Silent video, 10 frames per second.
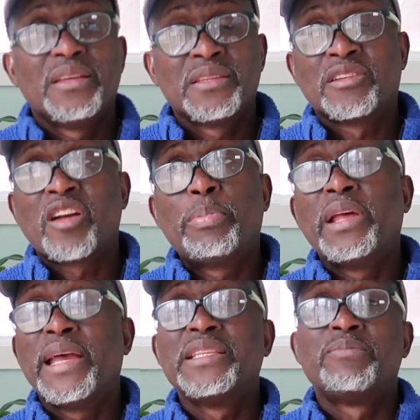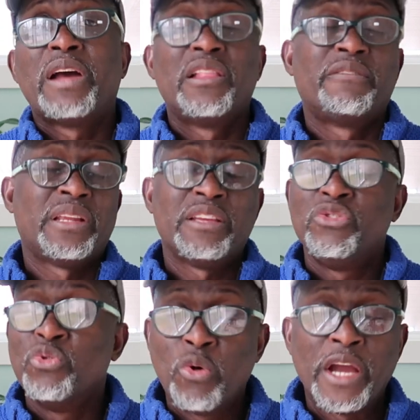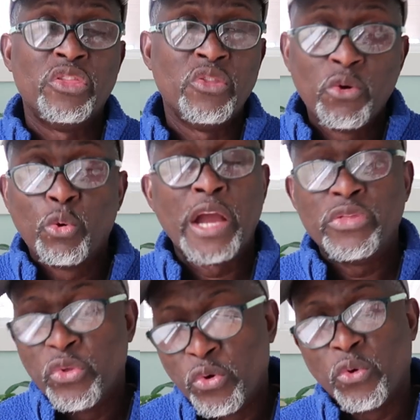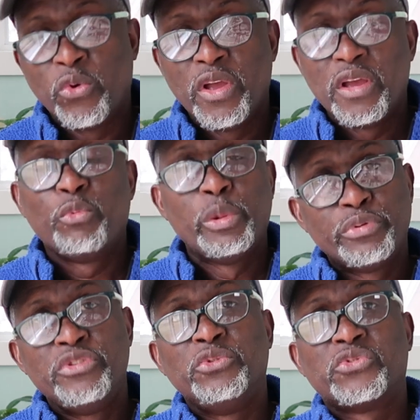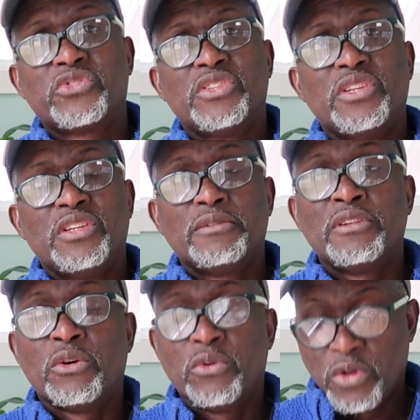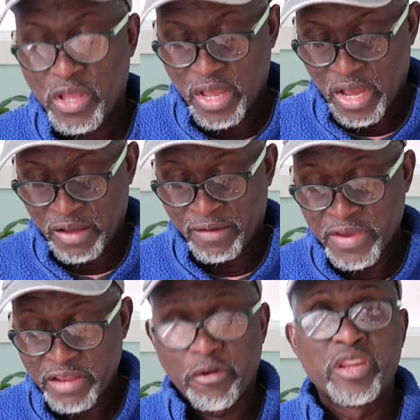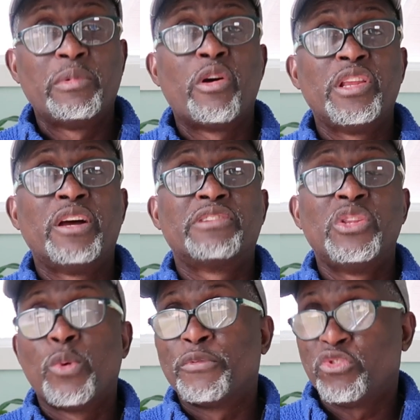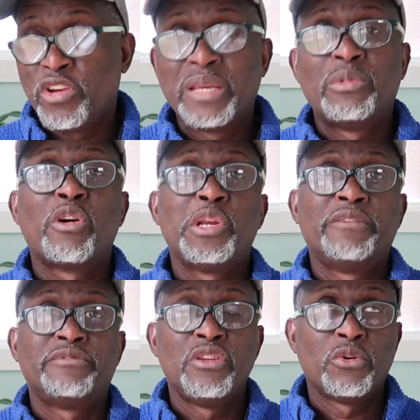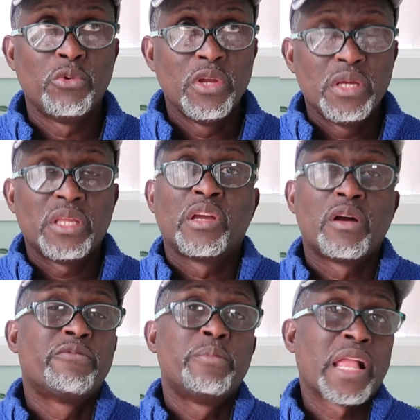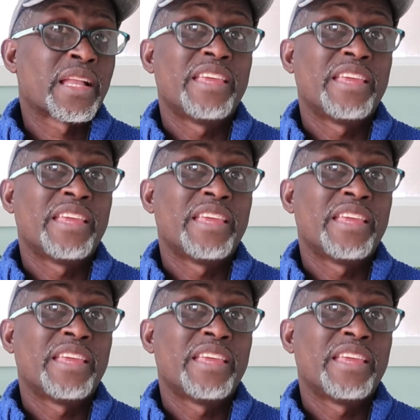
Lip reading: there's a couple of hens in my loft that I know will produce. You know, I've been around them long enough to know, I've trained them long enough to know, and they come from that